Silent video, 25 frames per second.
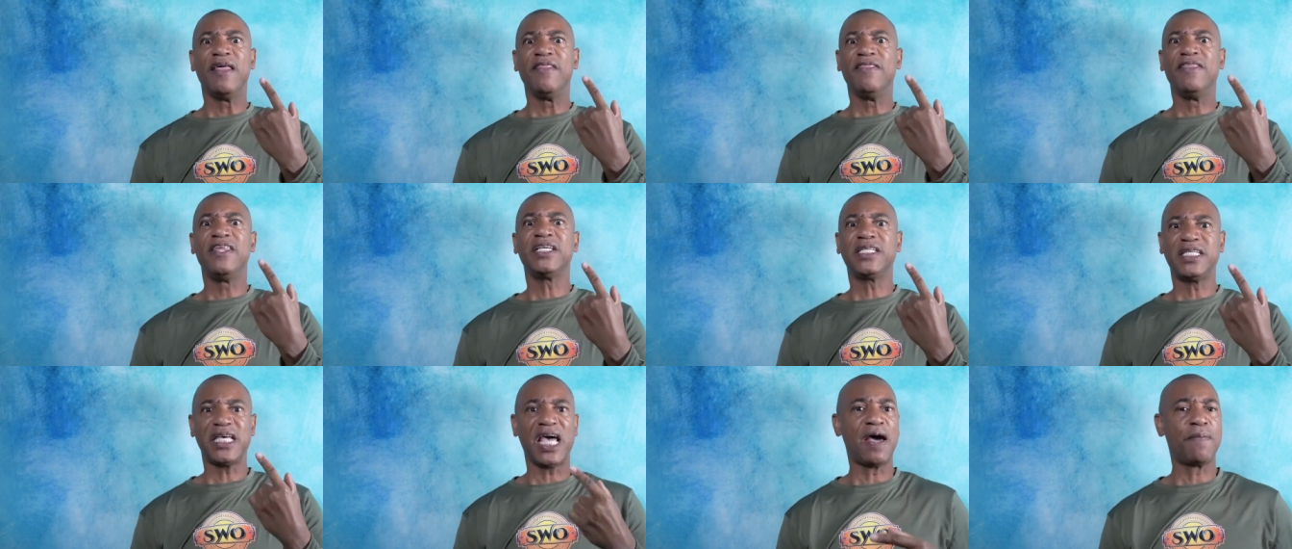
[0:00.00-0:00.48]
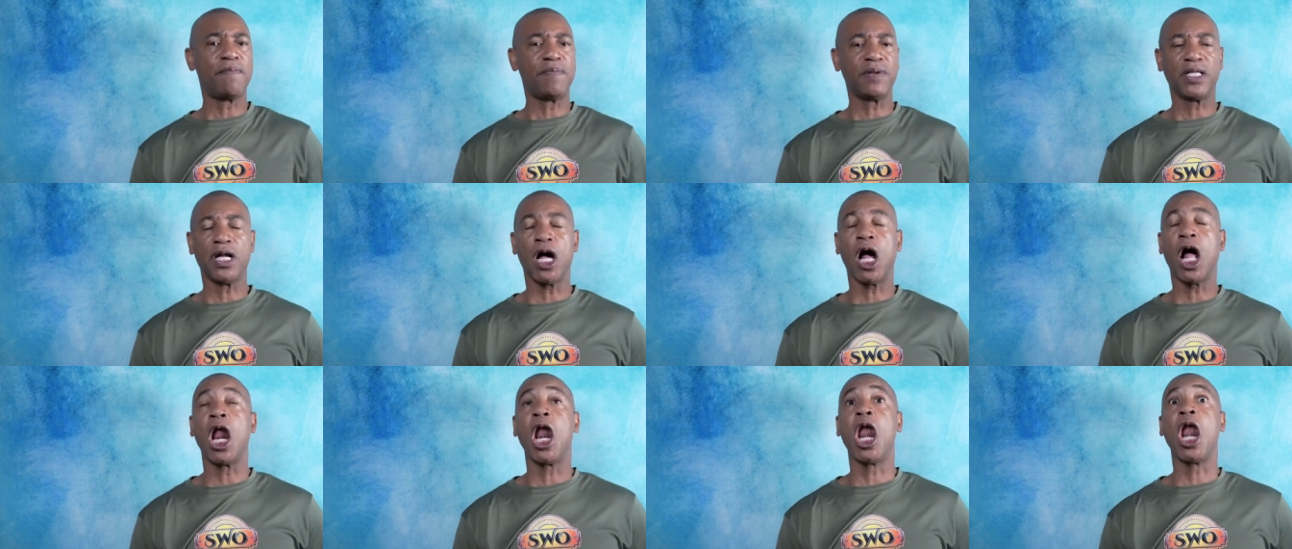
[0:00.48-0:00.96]
this
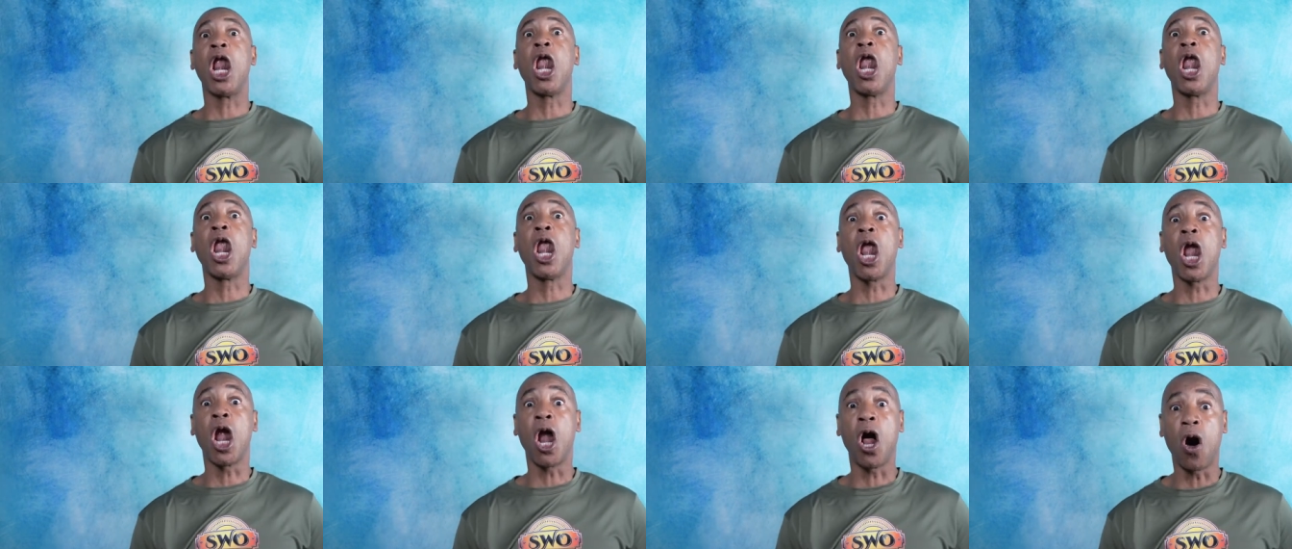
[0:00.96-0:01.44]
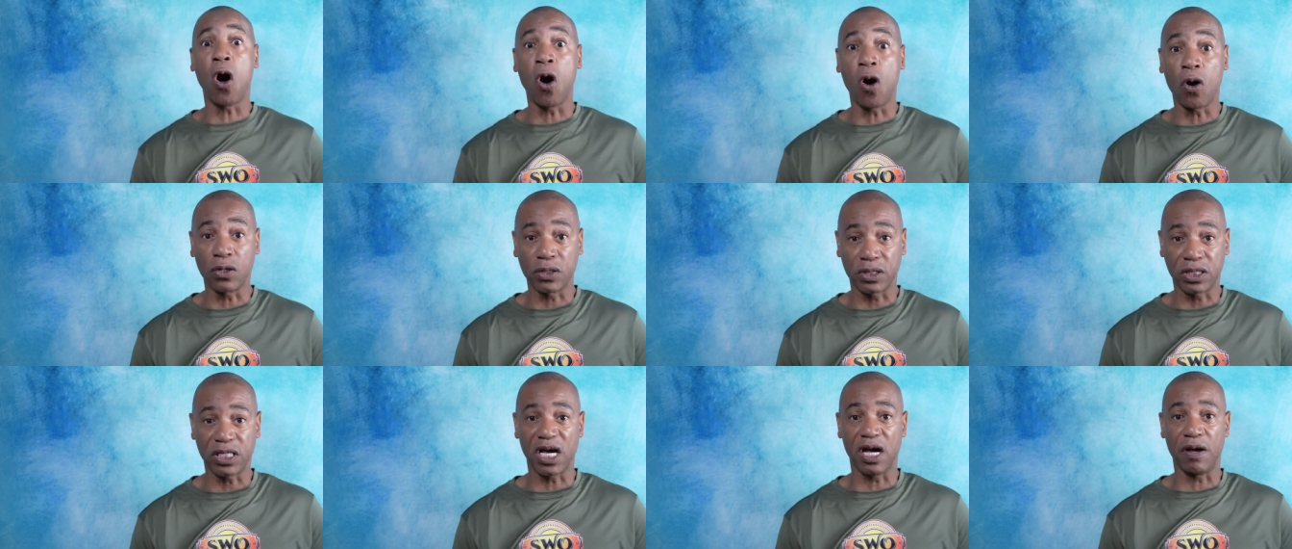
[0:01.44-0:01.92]
happened a
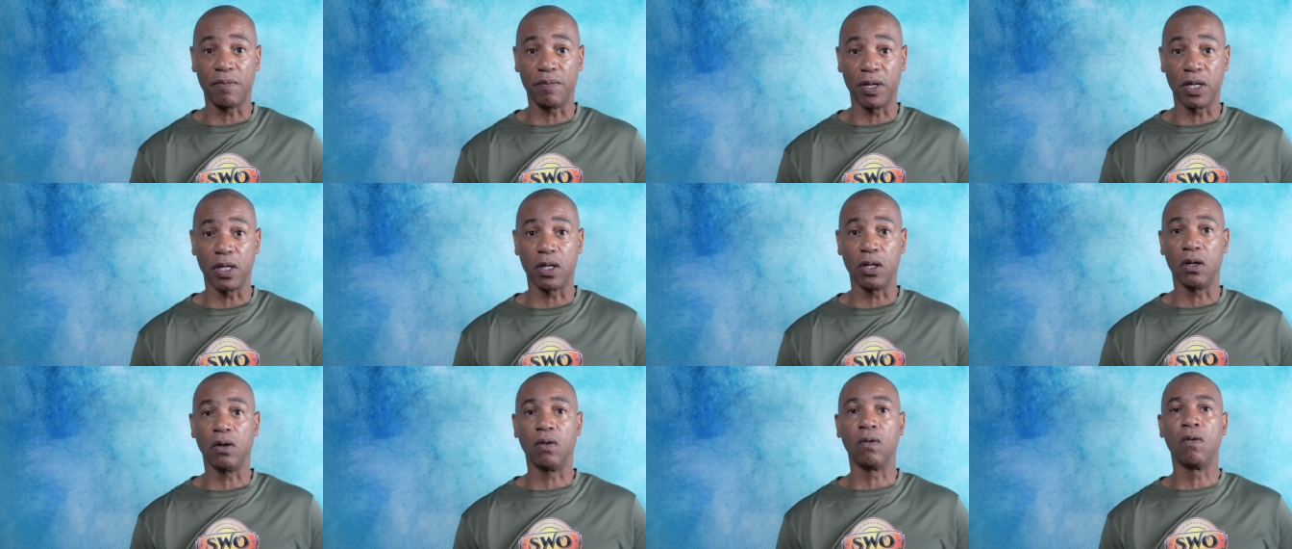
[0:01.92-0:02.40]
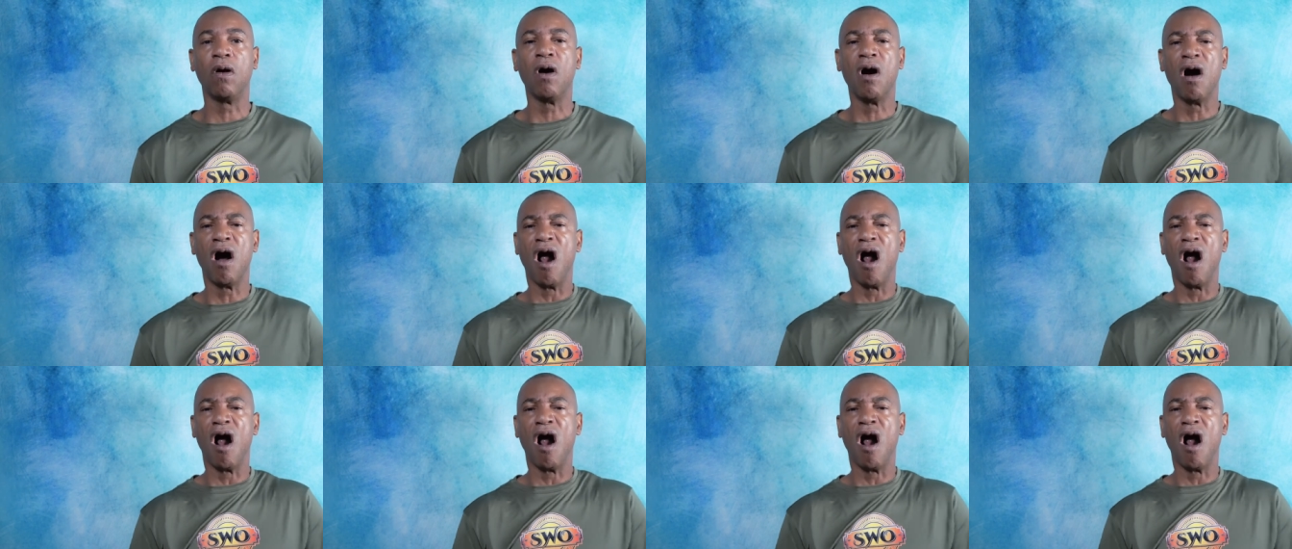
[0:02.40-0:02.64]
long time ago.